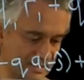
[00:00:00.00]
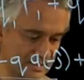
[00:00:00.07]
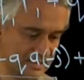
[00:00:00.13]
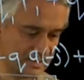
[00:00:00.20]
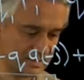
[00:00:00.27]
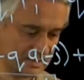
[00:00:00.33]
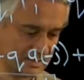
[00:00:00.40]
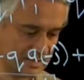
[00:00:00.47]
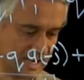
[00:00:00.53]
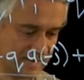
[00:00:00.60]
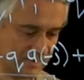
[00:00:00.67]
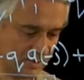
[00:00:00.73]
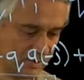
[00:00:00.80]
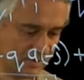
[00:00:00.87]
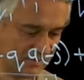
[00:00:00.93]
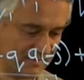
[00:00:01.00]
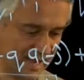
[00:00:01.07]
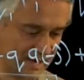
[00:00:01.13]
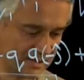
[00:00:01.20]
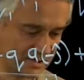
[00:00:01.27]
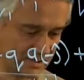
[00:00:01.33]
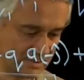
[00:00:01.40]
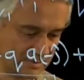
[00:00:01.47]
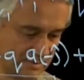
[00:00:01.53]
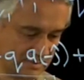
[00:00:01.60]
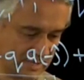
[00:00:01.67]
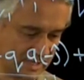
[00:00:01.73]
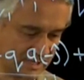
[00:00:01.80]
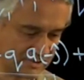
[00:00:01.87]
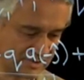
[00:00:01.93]
this dipole vector,
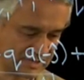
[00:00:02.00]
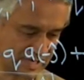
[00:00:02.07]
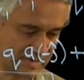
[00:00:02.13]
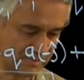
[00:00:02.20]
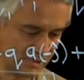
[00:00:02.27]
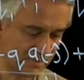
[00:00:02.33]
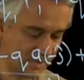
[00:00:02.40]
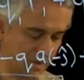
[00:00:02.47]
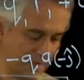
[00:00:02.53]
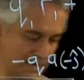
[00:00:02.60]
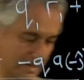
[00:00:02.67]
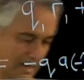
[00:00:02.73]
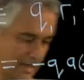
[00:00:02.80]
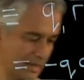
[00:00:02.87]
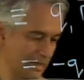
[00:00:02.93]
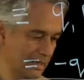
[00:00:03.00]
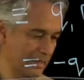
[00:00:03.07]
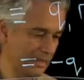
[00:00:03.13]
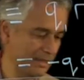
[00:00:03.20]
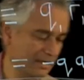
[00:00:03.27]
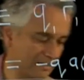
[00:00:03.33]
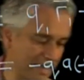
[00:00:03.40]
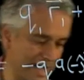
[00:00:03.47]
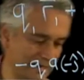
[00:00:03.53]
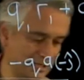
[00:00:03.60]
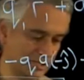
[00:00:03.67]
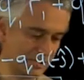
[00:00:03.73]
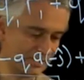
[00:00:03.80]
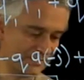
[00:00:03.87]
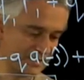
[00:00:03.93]
electric dipole moment, the
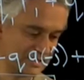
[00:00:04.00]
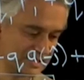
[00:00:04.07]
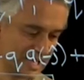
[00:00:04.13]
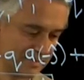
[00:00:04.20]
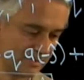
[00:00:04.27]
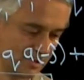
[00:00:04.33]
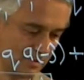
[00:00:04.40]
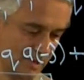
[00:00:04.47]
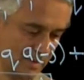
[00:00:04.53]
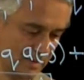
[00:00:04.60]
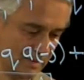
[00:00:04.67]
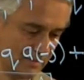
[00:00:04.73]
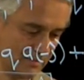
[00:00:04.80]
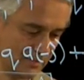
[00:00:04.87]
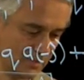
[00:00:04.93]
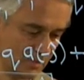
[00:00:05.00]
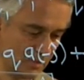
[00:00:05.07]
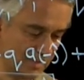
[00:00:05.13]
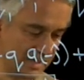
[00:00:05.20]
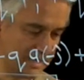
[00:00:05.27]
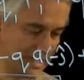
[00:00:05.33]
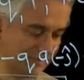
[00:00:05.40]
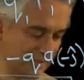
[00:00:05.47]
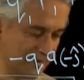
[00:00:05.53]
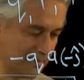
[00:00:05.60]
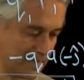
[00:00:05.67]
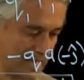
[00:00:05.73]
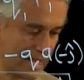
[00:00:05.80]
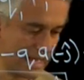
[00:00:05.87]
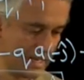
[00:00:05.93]
magnitude of this dipole moment will be
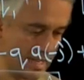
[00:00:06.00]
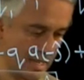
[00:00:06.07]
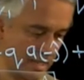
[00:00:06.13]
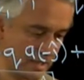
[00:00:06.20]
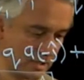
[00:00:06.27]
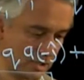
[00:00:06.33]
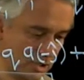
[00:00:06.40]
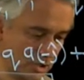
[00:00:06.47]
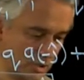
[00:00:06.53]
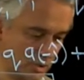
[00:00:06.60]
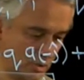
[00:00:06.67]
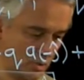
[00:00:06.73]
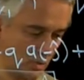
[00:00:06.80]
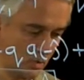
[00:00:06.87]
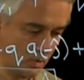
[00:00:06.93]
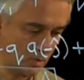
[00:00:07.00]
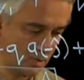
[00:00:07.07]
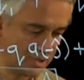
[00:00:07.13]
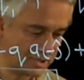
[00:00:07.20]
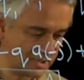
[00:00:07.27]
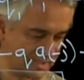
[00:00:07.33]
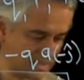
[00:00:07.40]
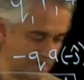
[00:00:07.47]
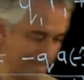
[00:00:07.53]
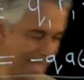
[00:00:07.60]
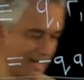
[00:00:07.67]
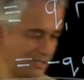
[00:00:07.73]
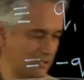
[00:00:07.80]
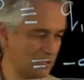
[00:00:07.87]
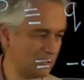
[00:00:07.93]
given by Q, which is the
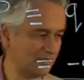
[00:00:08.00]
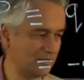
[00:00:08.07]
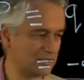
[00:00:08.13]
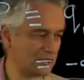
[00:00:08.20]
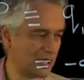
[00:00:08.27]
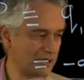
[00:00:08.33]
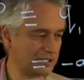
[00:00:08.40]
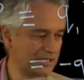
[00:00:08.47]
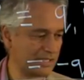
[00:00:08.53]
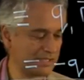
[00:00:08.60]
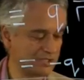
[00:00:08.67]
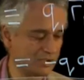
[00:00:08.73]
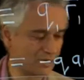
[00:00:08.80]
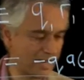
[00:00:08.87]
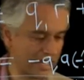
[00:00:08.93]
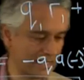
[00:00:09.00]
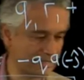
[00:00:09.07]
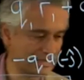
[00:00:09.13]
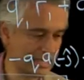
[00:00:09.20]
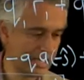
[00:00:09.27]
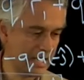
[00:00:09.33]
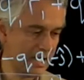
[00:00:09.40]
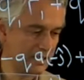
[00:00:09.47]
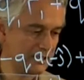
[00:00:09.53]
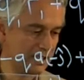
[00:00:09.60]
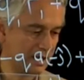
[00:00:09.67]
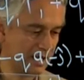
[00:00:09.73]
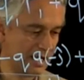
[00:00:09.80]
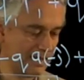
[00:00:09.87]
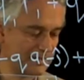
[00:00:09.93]
magnitude of the charges at the two ends,
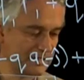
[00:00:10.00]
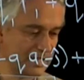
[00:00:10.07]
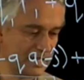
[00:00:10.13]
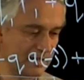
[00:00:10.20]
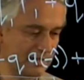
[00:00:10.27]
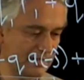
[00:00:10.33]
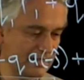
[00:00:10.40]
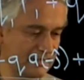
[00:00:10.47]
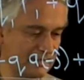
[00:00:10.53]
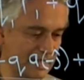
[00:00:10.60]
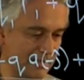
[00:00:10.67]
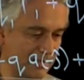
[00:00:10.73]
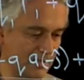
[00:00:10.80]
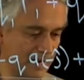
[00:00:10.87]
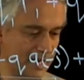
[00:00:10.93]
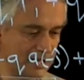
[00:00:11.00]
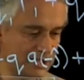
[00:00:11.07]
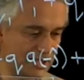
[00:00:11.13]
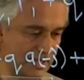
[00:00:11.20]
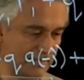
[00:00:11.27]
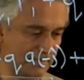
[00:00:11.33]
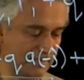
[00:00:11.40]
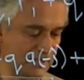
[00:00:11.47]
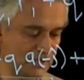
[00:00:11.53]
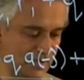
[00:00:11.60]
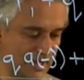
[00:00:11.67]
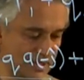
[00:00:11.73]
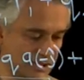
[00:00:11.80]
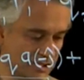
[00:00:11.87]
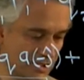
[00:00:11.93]
times this separation
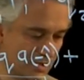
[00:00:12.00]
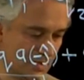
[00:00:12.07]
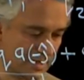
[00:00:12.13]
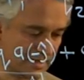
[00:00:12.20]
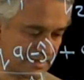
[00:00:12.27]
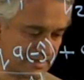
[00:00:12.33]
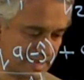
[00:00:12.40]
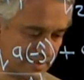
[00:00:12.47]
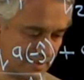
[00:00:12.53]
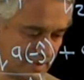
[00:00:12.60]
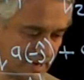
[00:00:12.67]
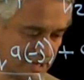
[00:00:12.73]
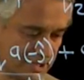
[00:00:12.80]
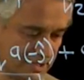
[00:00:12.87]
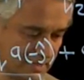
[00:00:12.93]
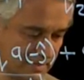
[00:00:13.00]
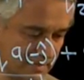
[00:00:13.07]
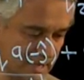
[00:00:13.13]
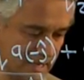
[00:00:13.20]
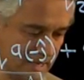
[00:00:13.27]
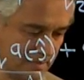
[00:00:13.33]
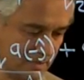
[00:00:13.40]
between the two, and the separation